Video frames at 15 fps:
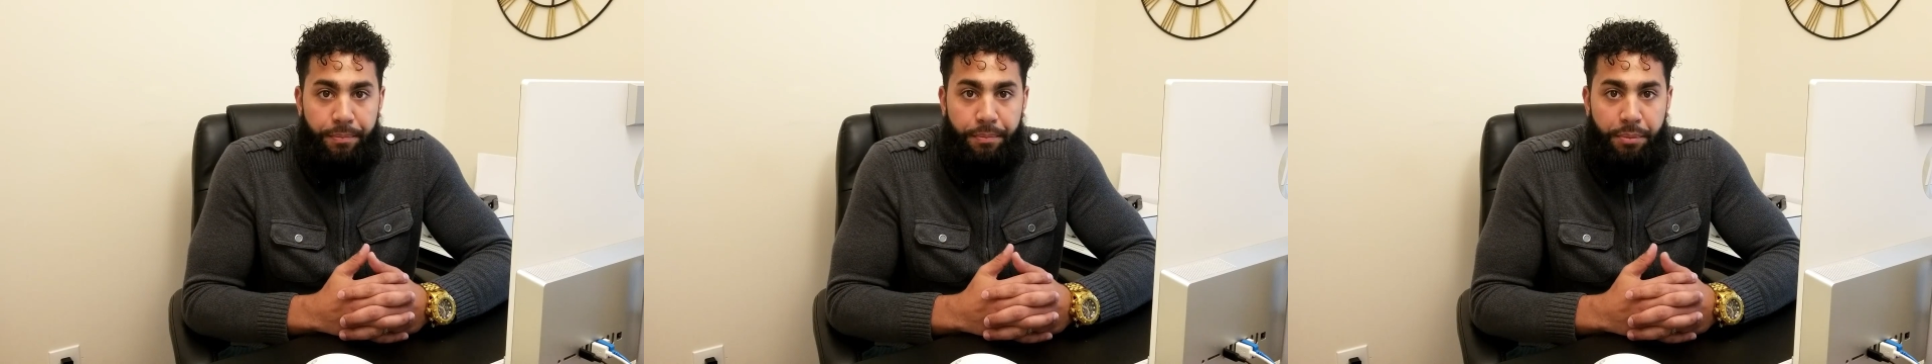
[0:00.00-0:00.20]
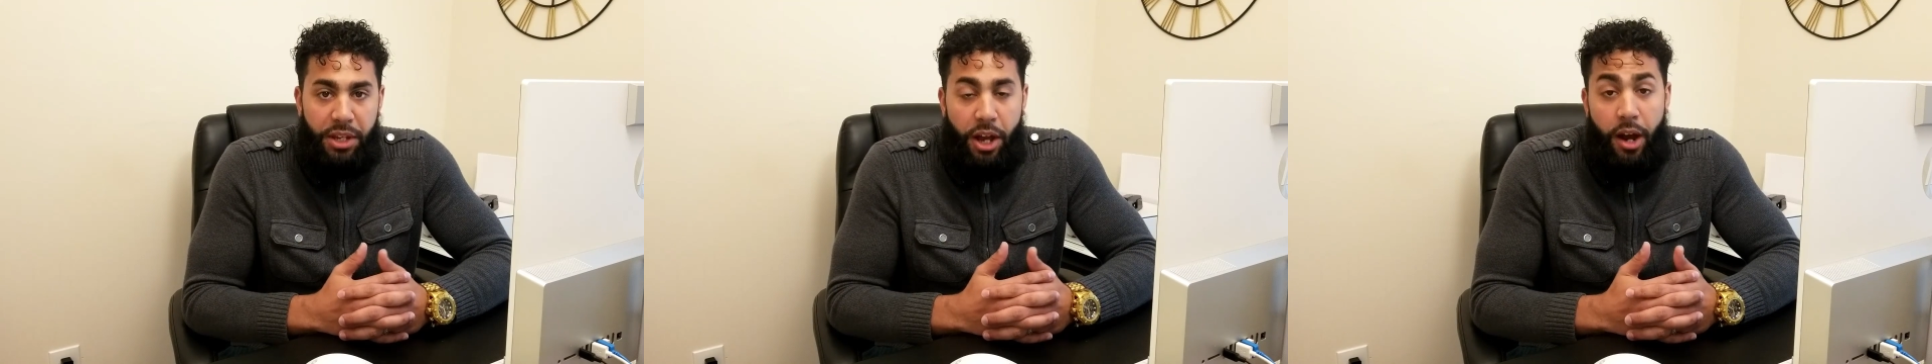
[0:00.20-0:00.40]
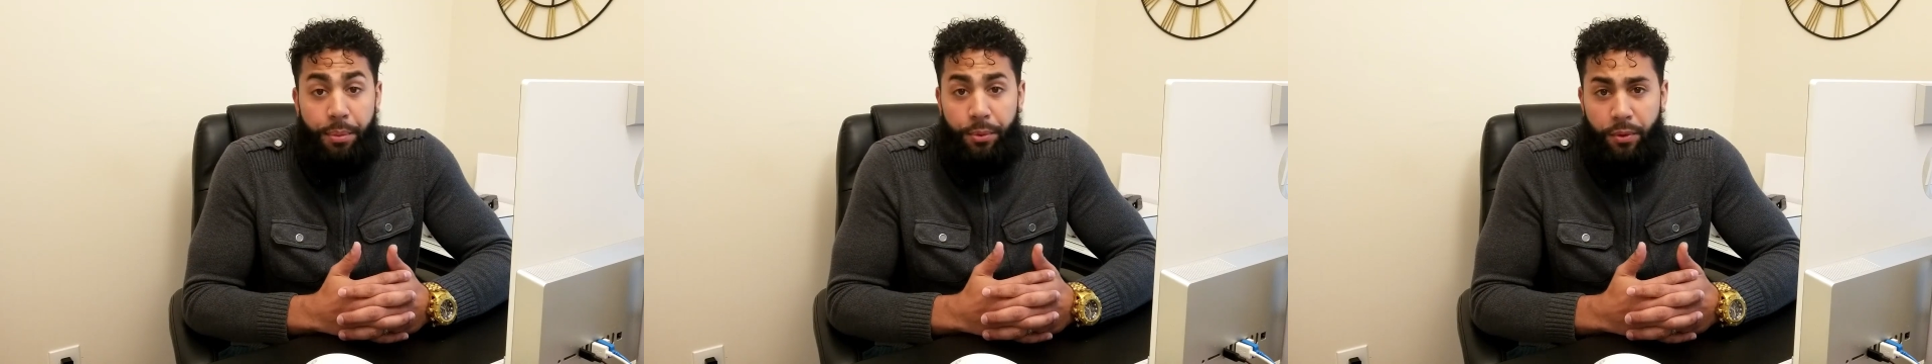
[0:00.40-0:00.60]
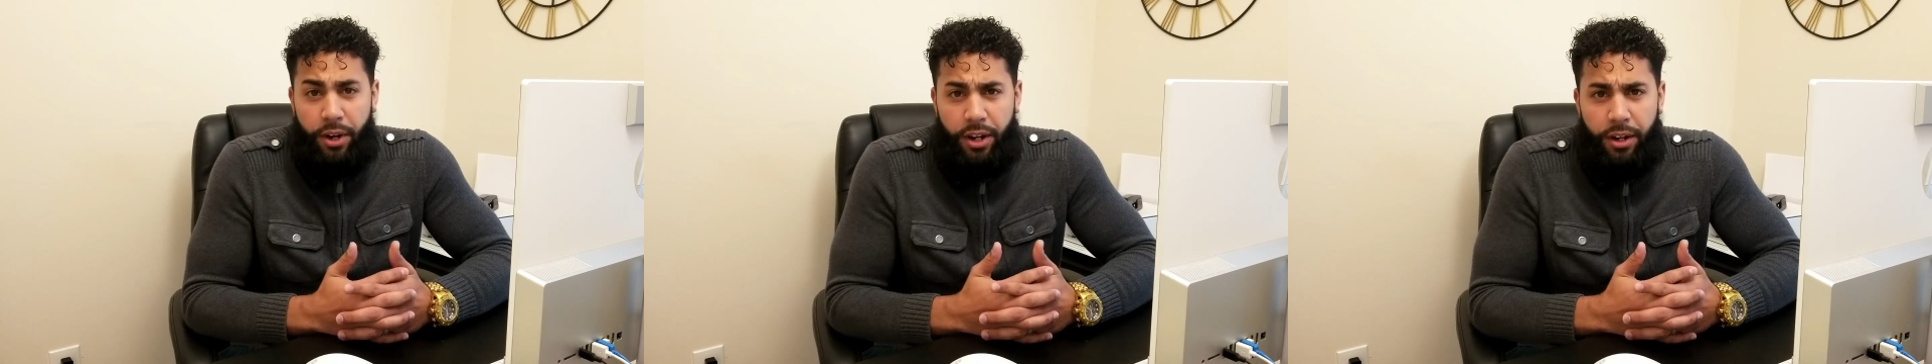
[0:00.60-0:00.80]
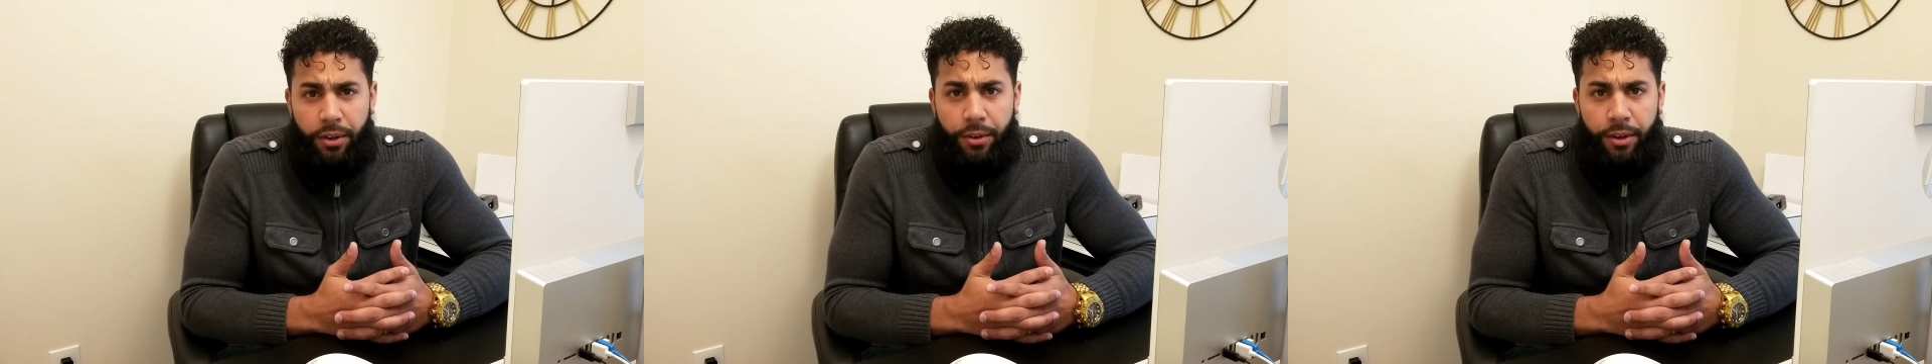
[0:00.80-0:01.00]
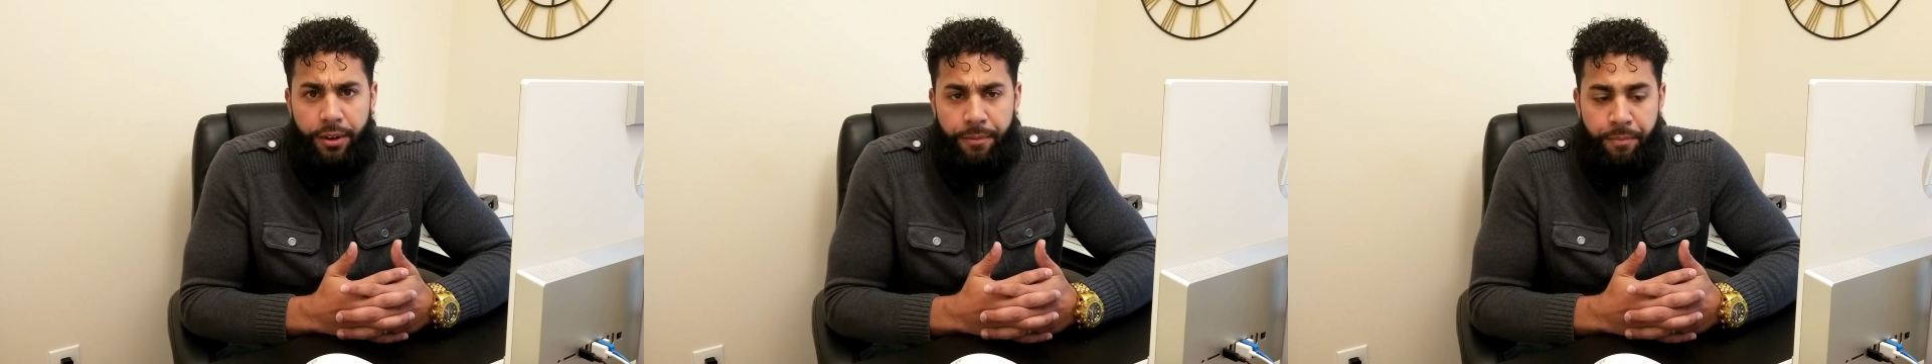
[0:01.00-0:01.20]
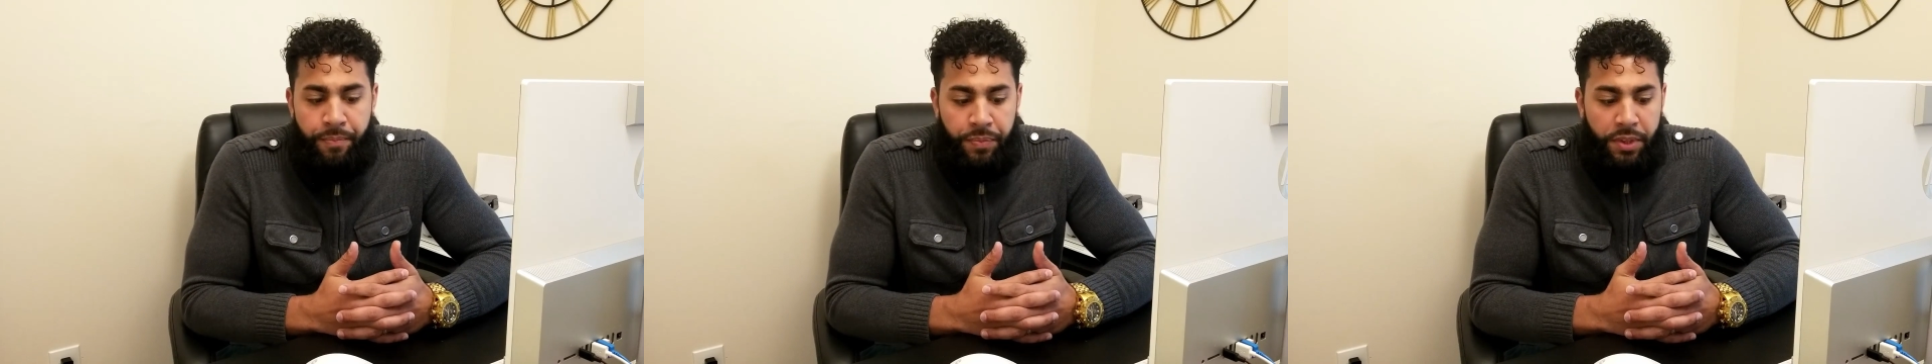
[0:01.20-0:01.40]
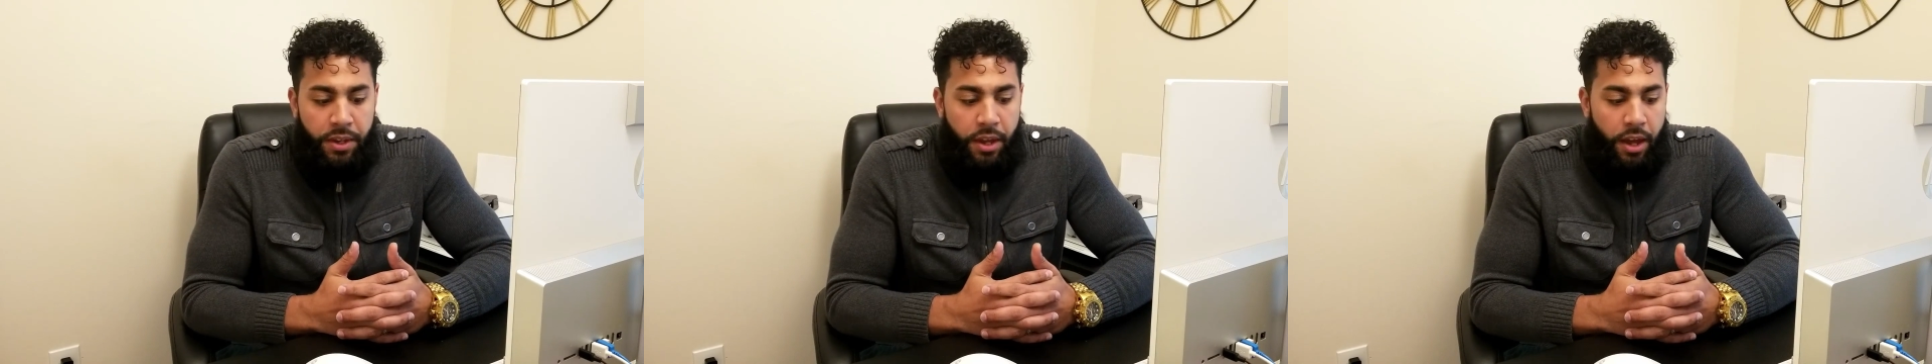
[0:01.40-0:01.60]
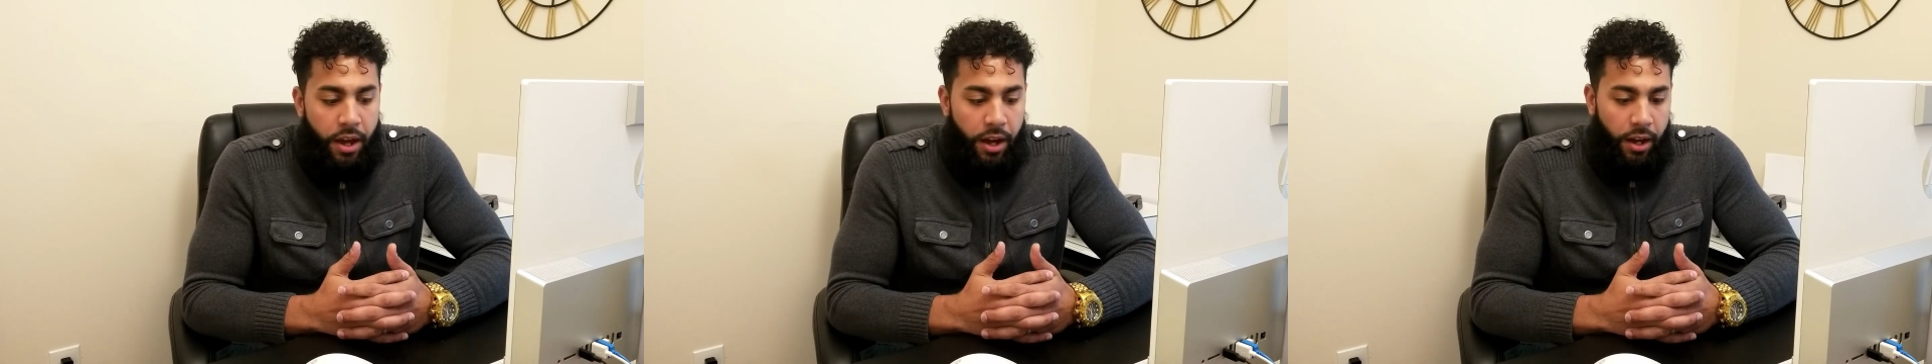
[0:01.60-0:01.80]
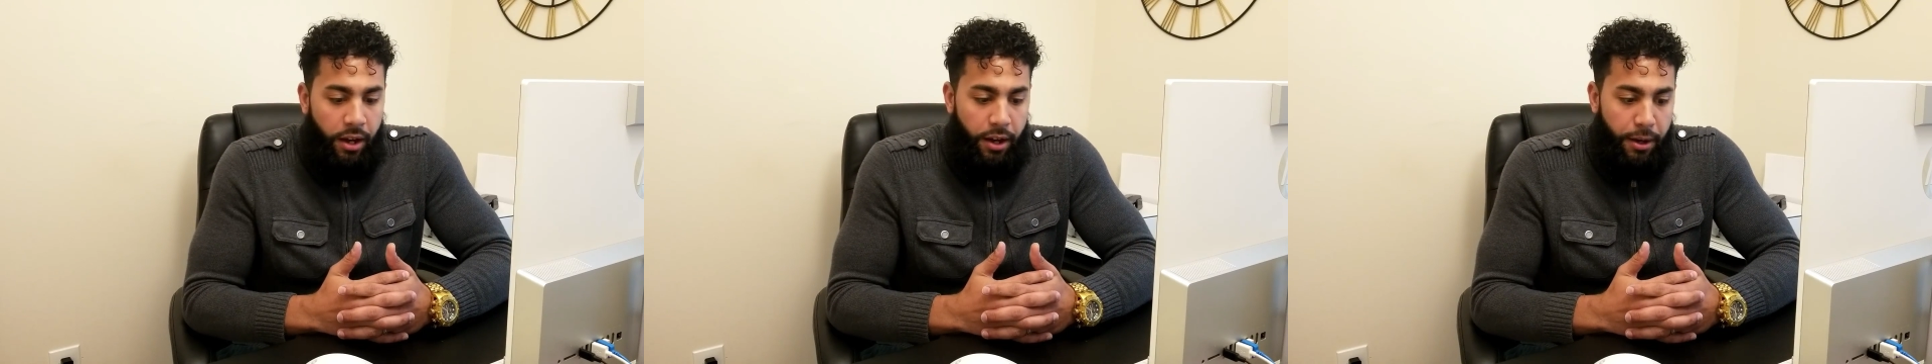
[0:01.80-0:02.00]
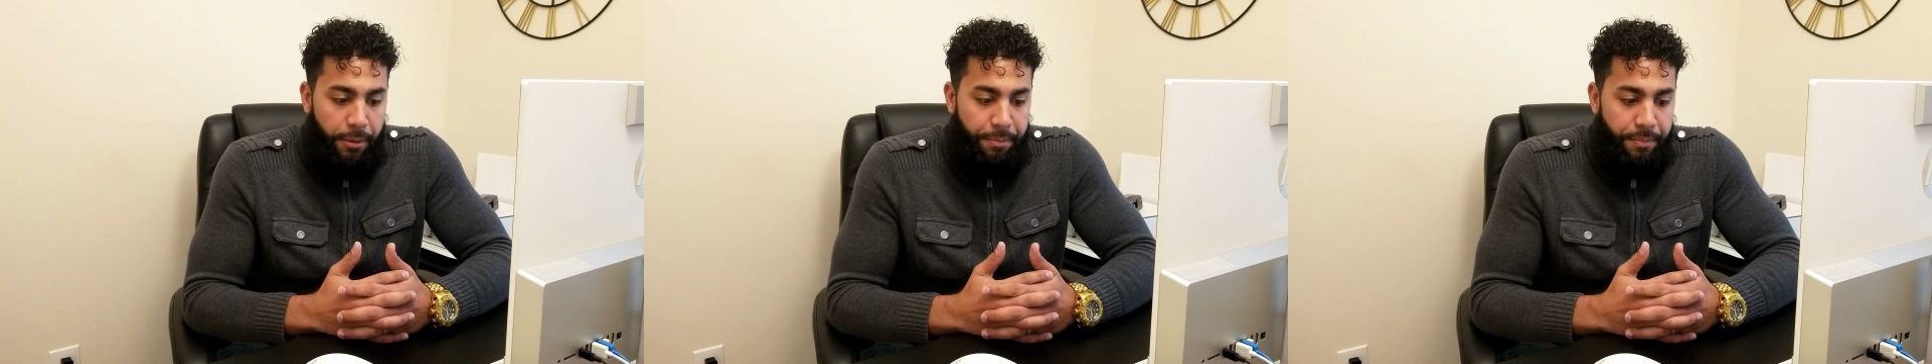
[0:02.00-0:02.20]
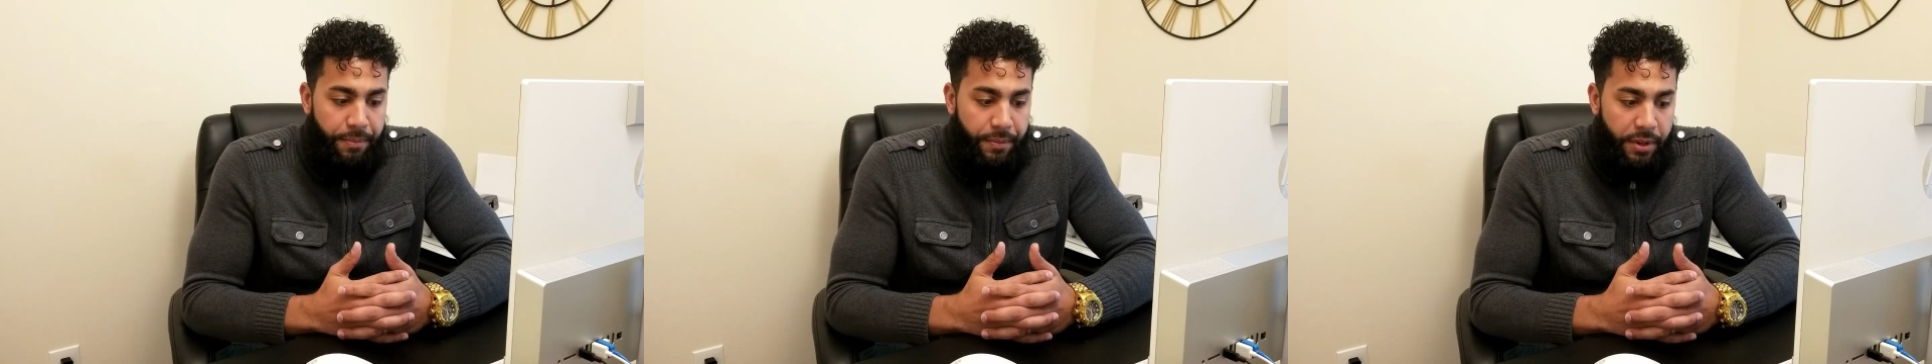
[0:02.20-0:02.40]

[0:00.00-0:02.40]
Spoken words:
be operating on.